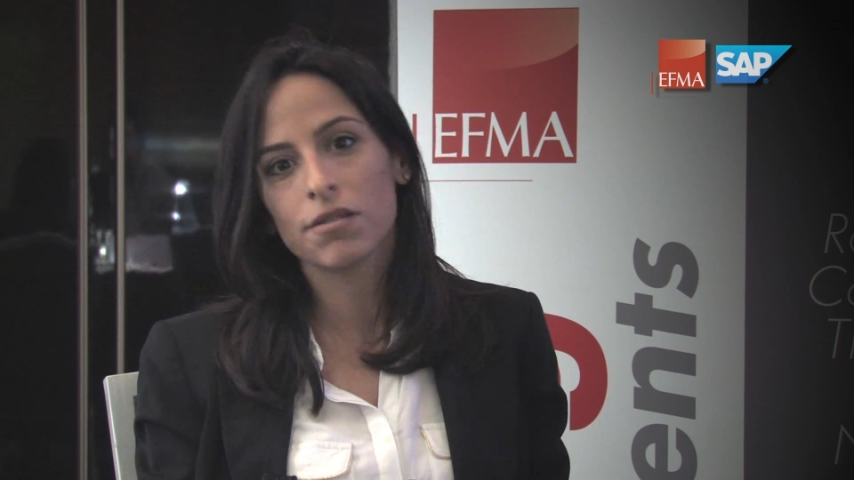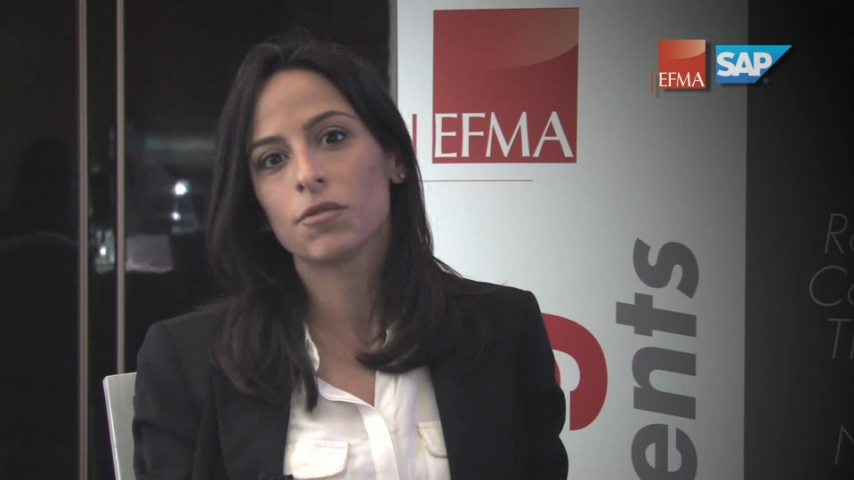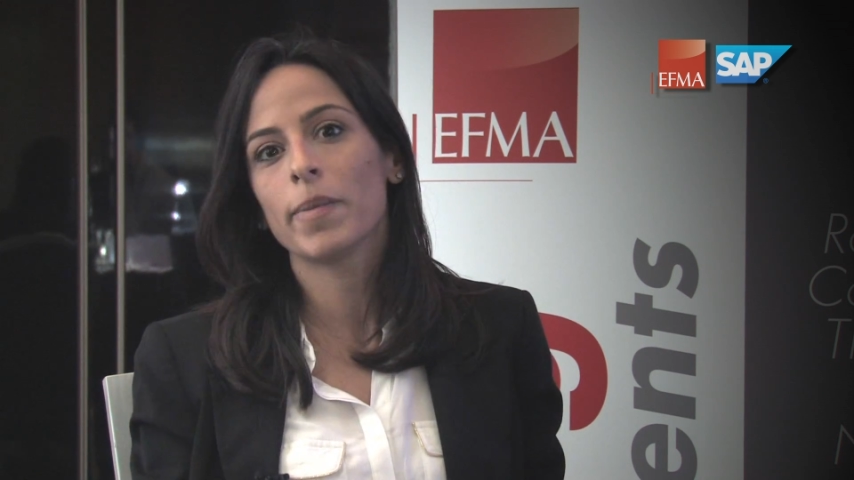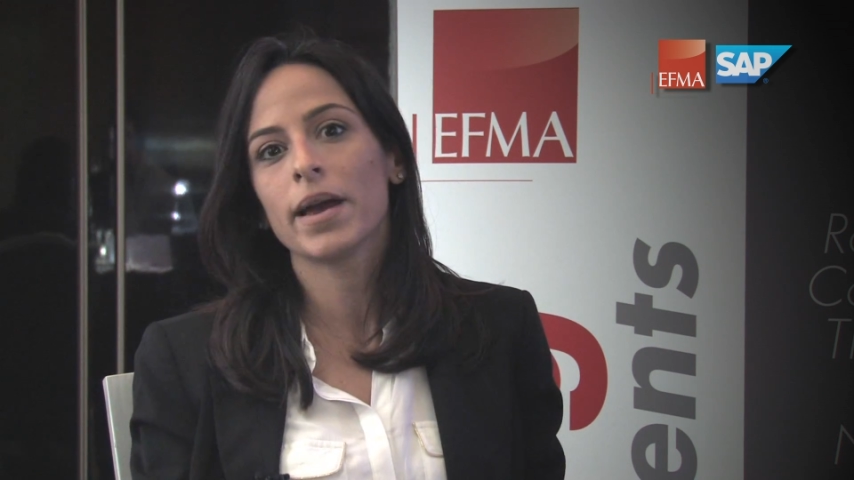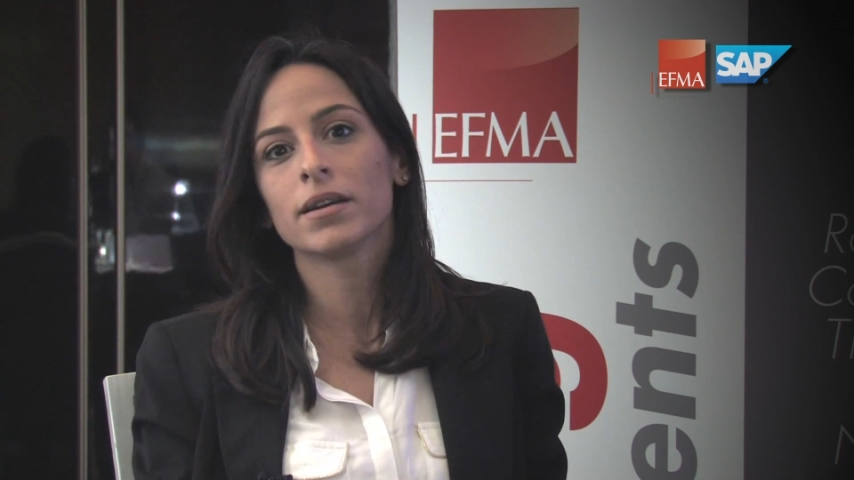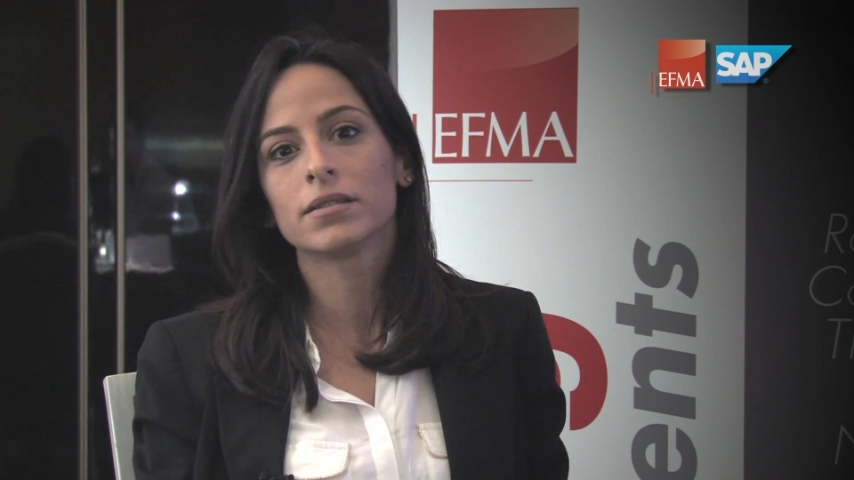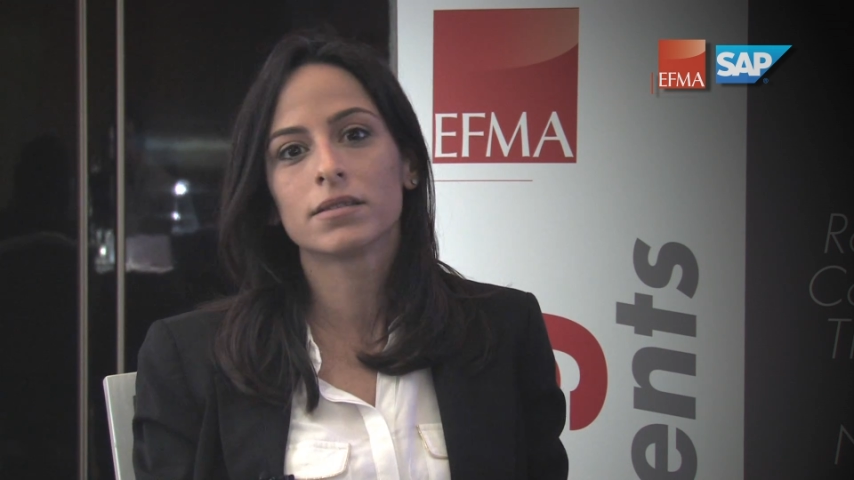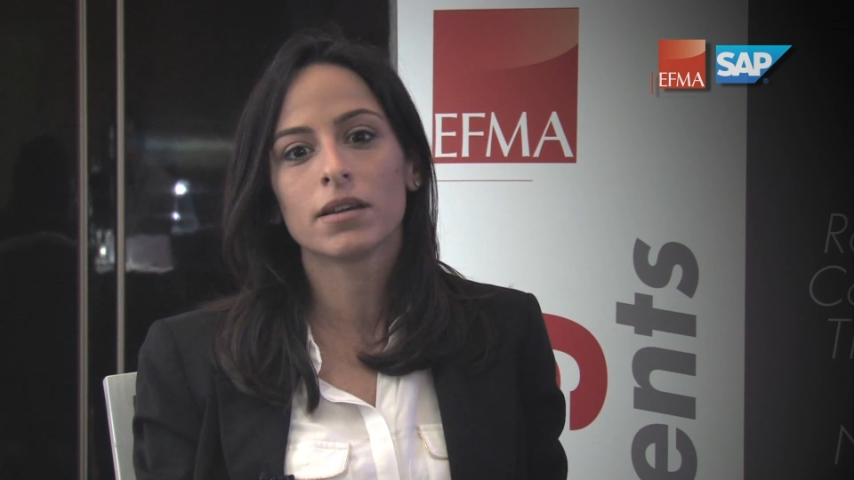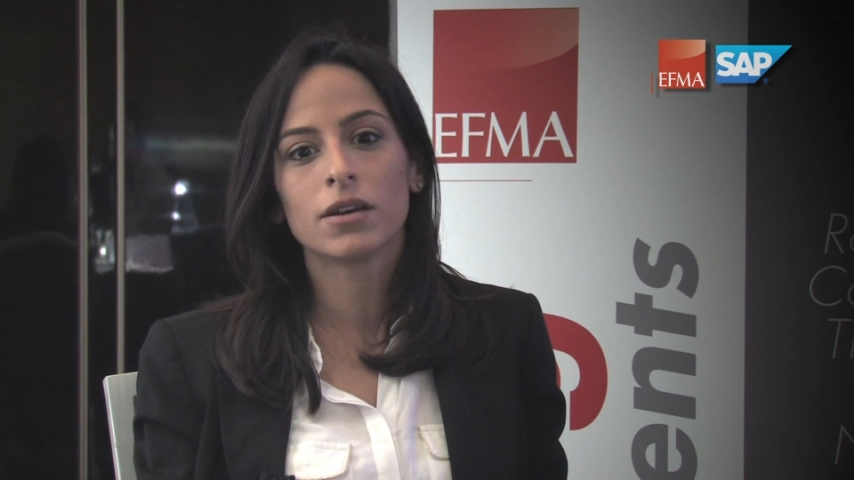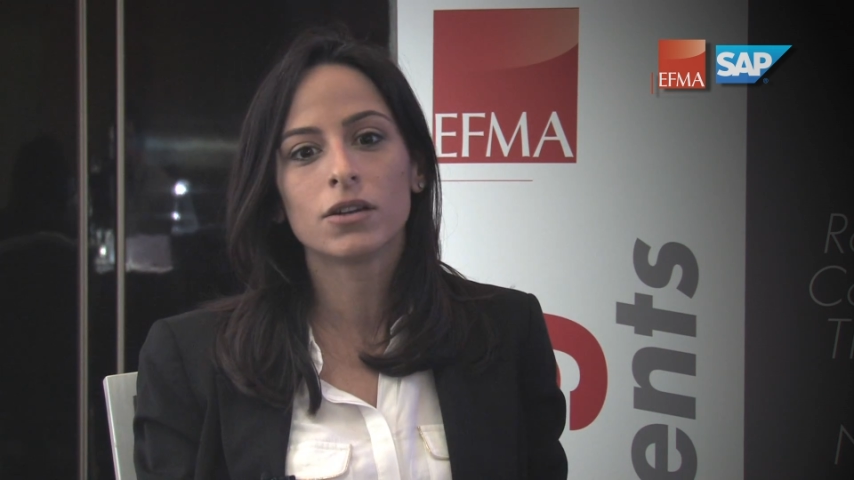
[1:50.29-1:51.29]
other
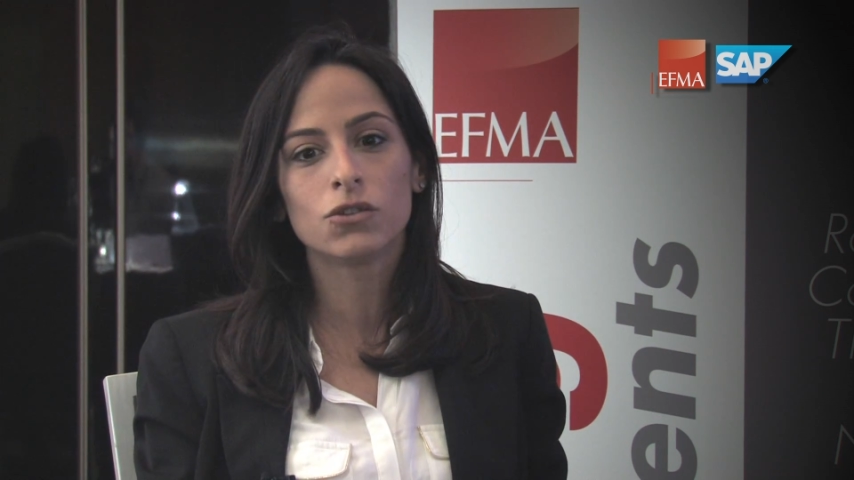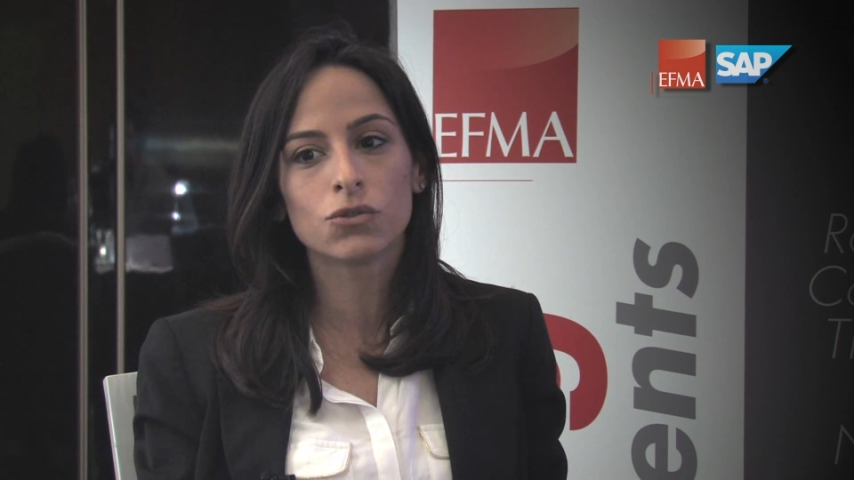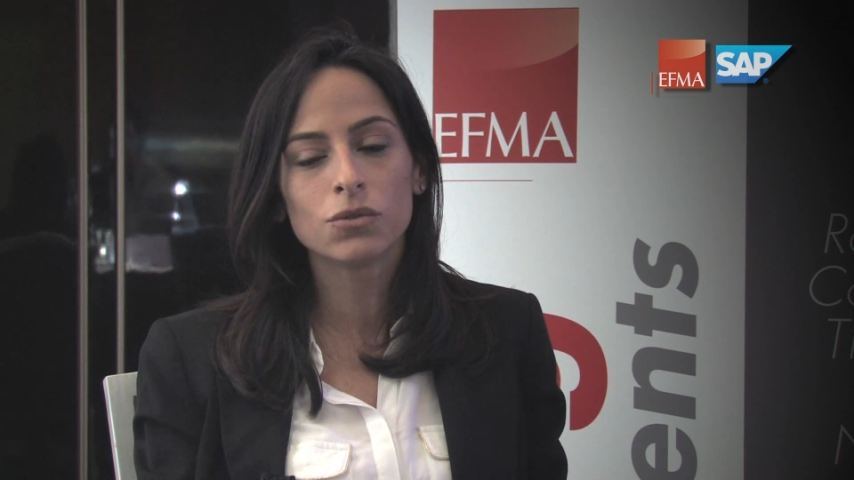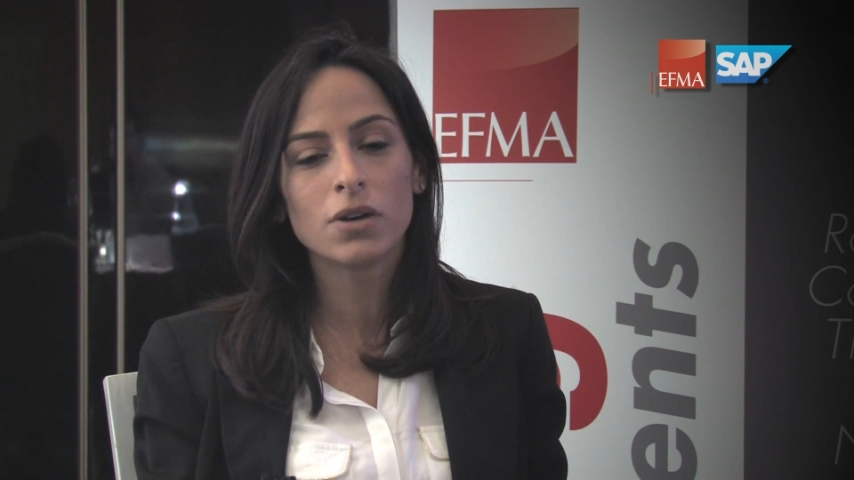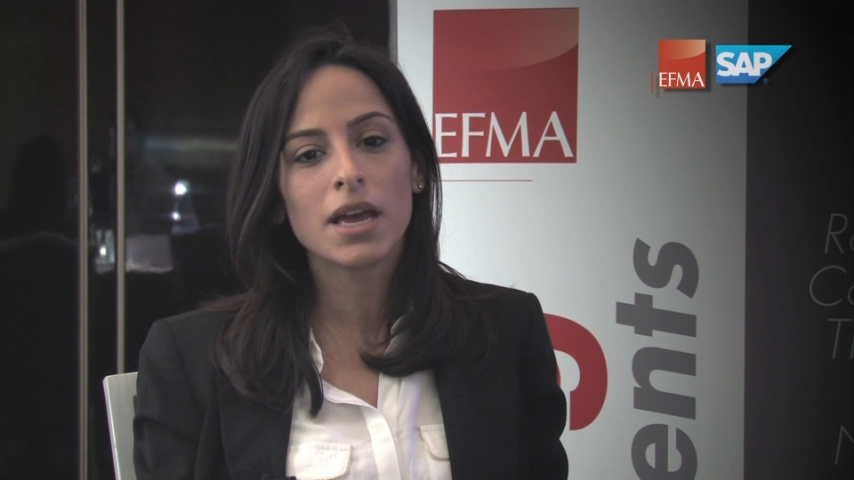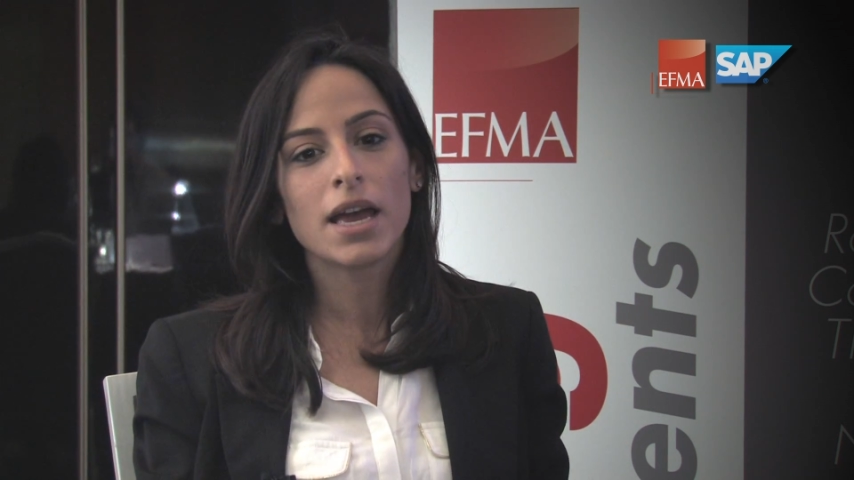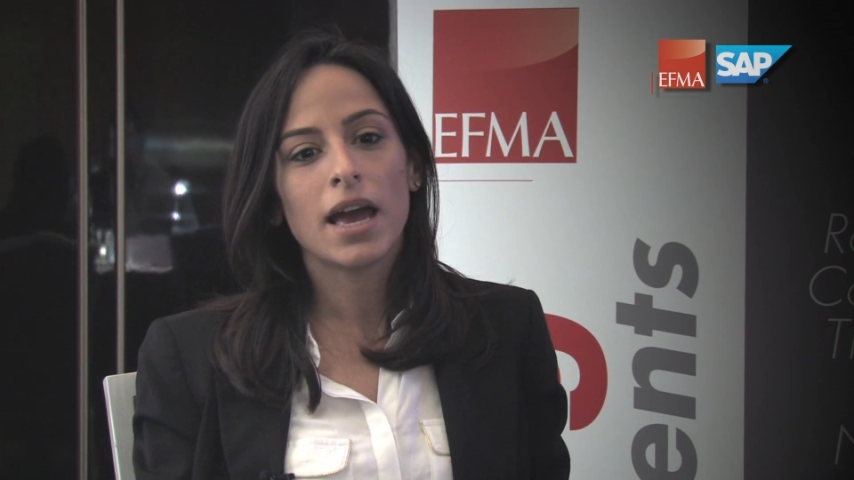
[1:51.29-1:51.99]
banks do.